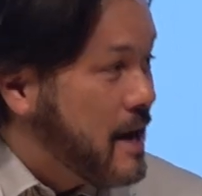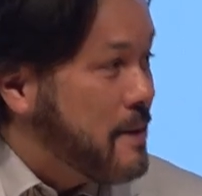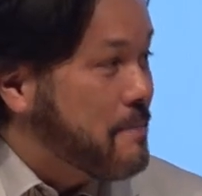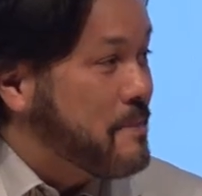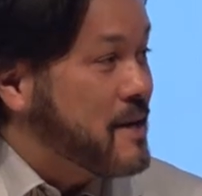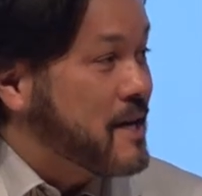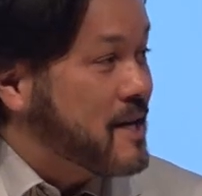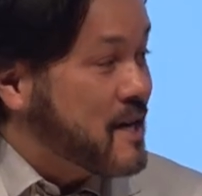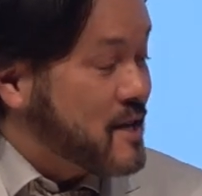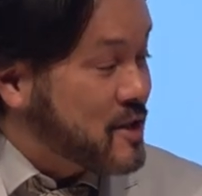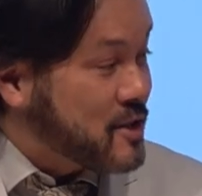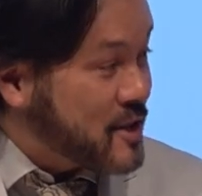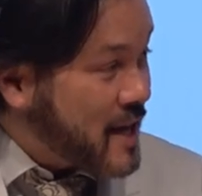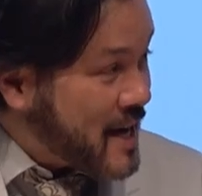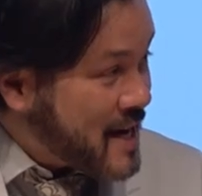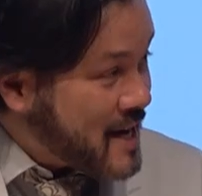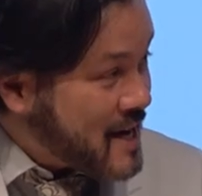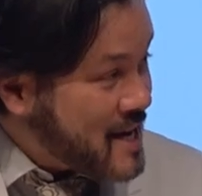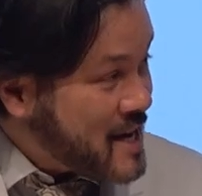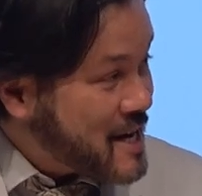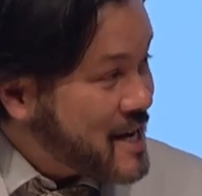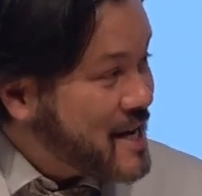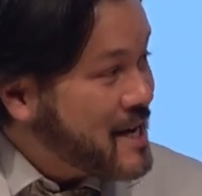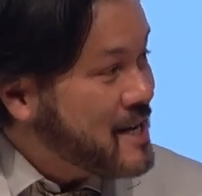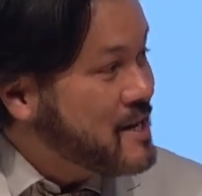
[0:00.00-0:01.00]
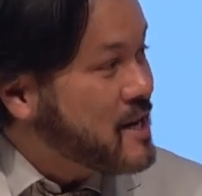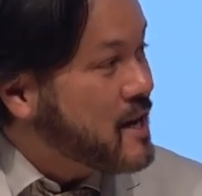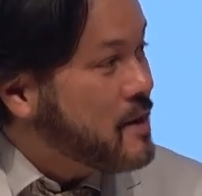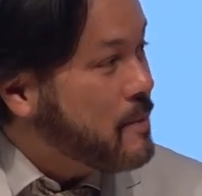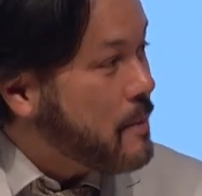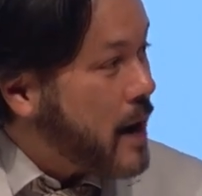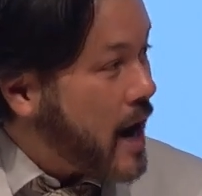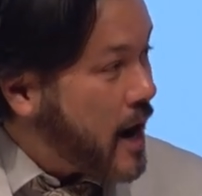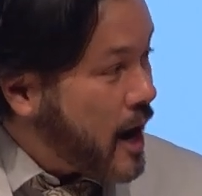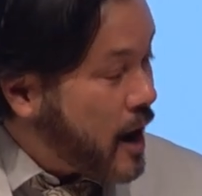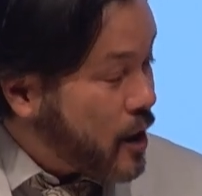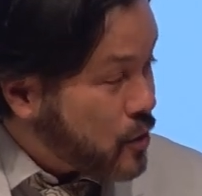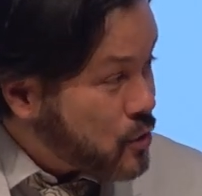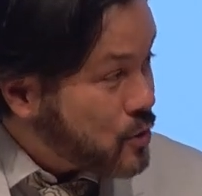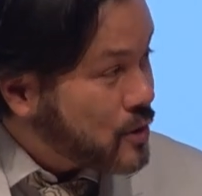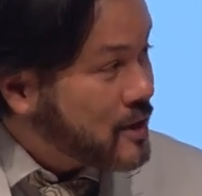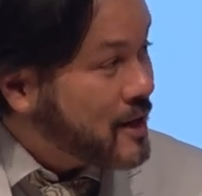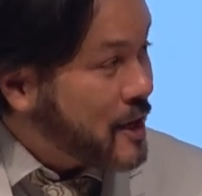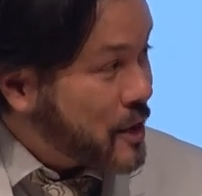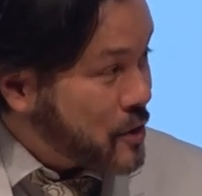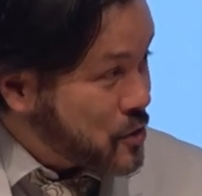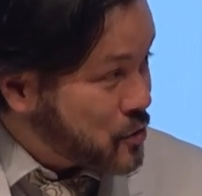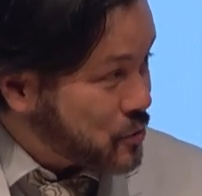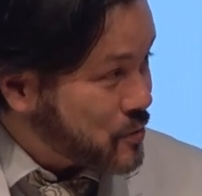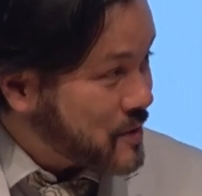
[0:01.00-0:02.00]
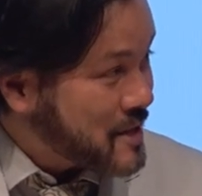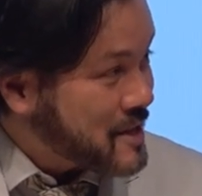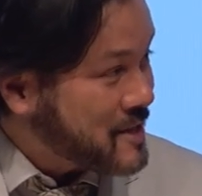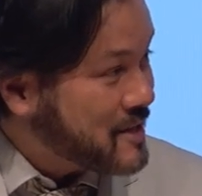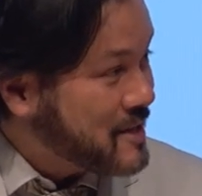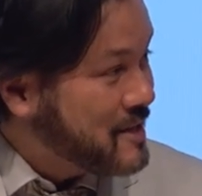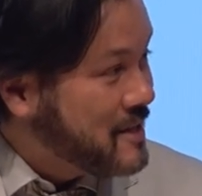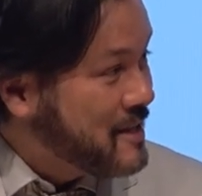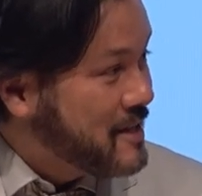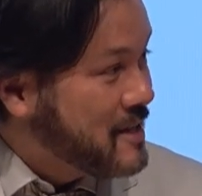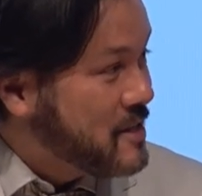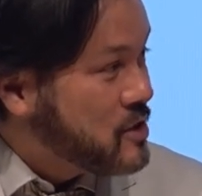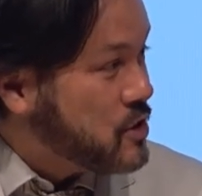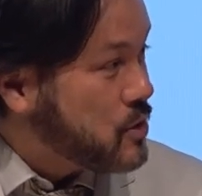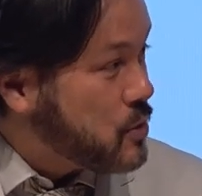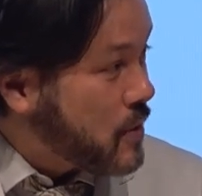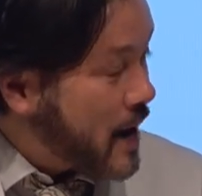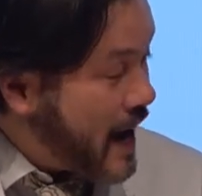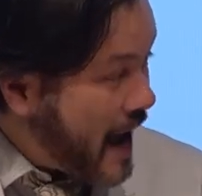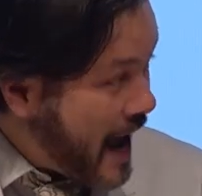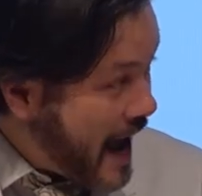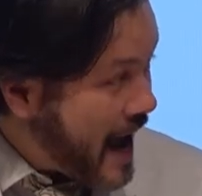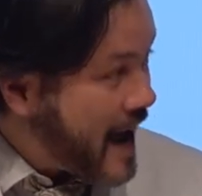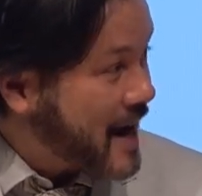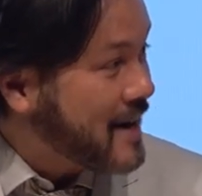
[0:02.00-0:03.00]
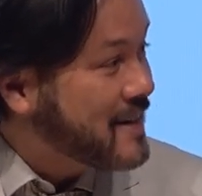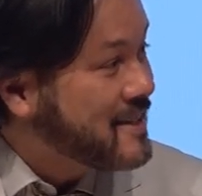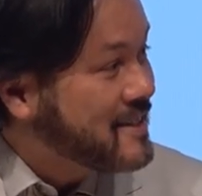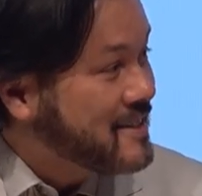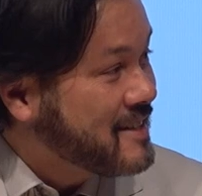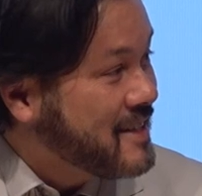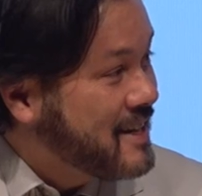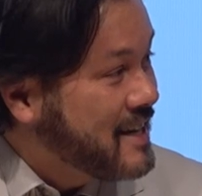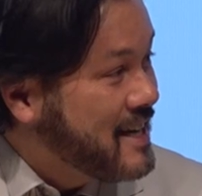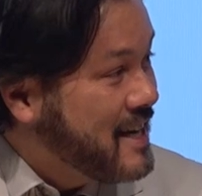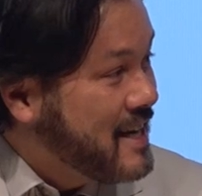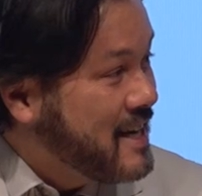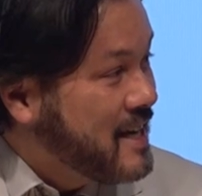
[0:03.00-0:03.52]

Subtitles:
because they need other countries to act.